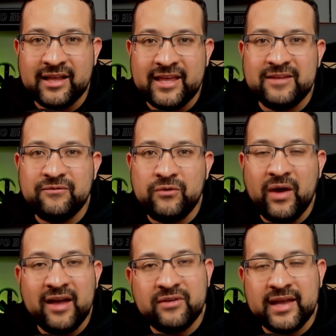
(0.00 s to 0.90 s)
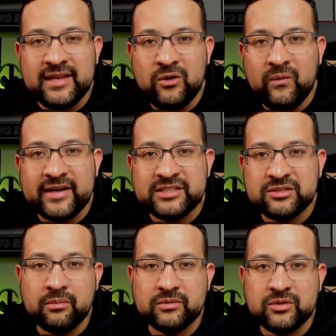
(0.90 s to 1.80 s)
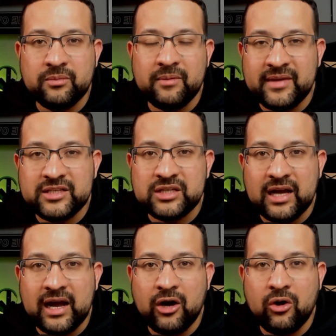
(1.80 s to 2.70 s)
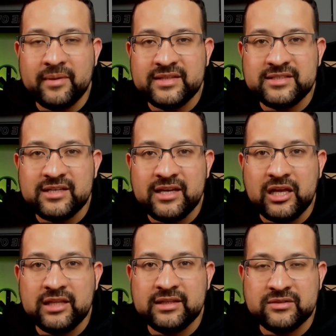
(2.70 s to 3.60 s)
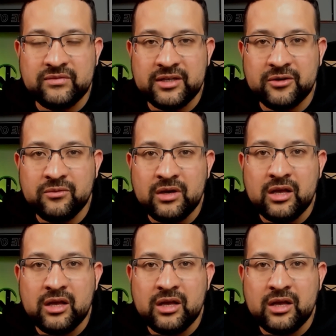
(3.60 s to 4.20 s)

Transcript: If you have any question, submit a comment in this video.